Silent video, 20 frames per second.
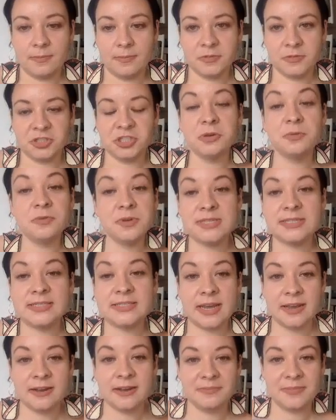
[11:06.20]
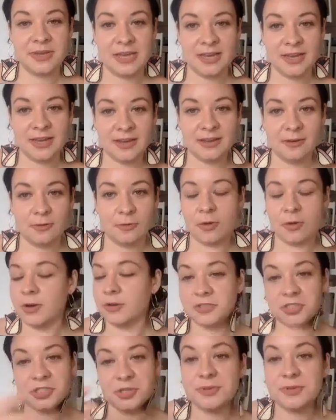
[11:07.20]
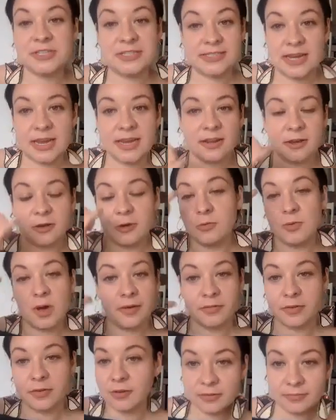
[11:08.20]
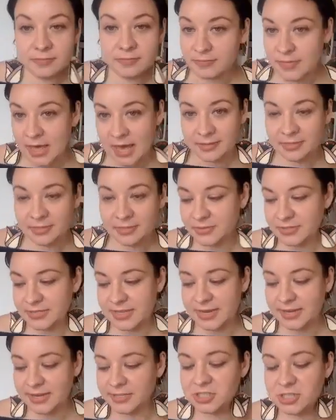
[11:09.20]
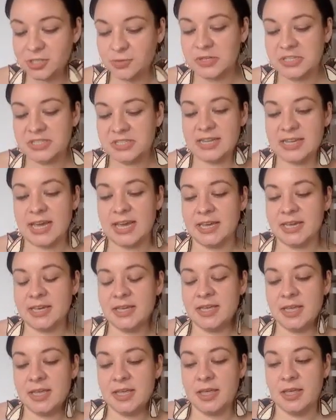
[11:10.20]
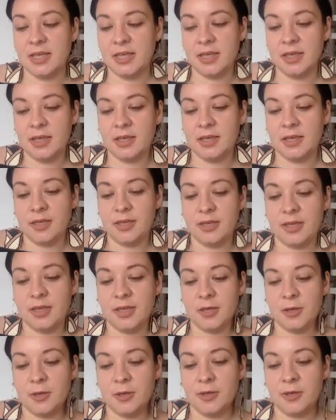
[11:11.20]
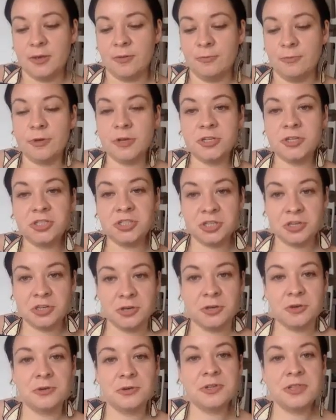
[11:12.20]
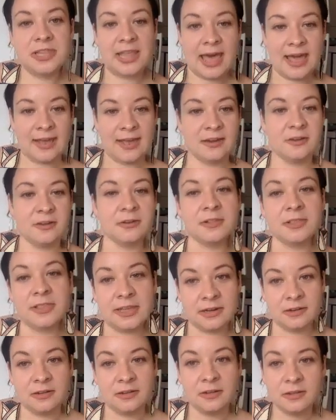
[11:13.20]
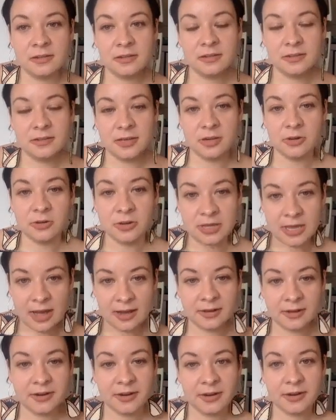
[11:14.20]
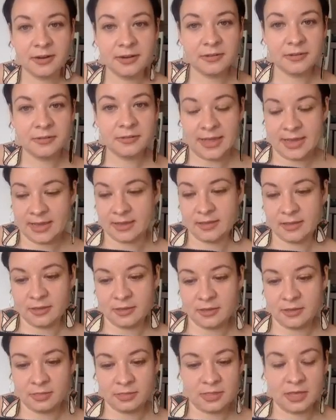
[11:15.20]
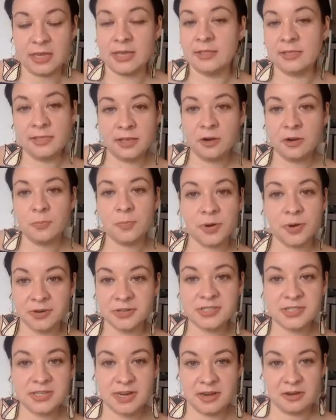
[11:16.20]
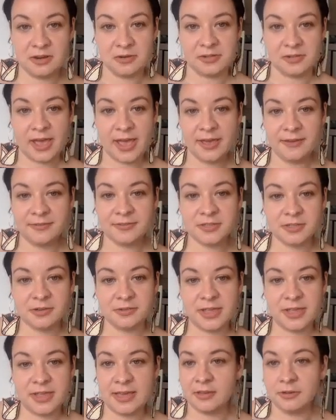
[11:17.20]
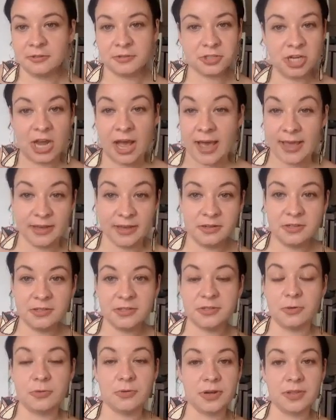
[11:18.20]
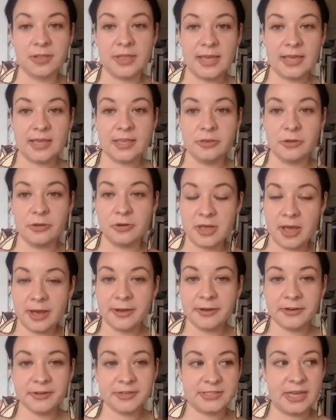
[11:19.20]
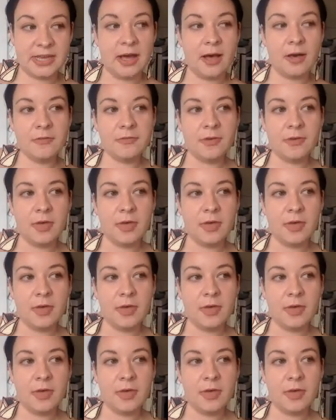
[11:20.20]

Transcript: she would say to me, or she would say to whoever had those things, she would say, would you let your younger, like the little person in your life, so like your child or like your younger self,